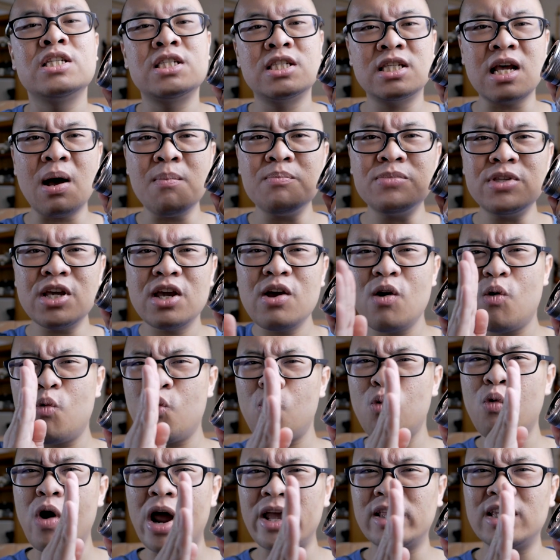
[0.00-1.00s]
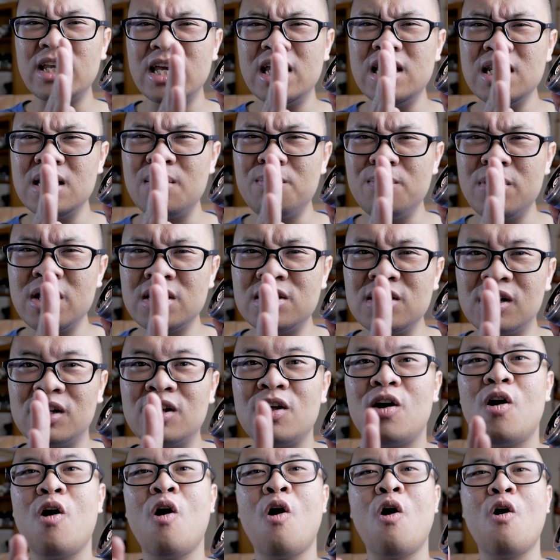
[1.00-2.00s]
something right in the
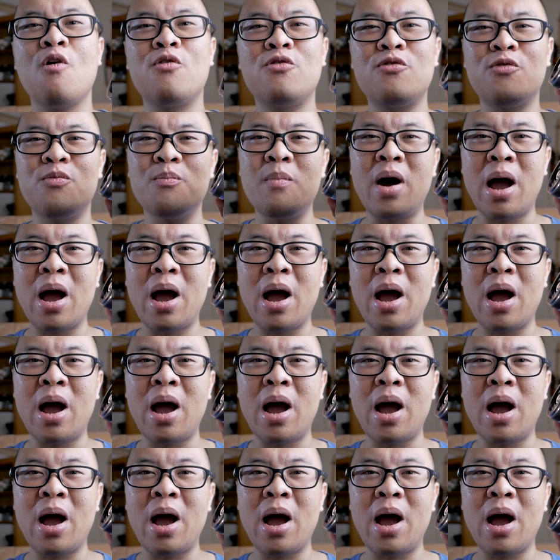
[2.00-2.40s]
middle of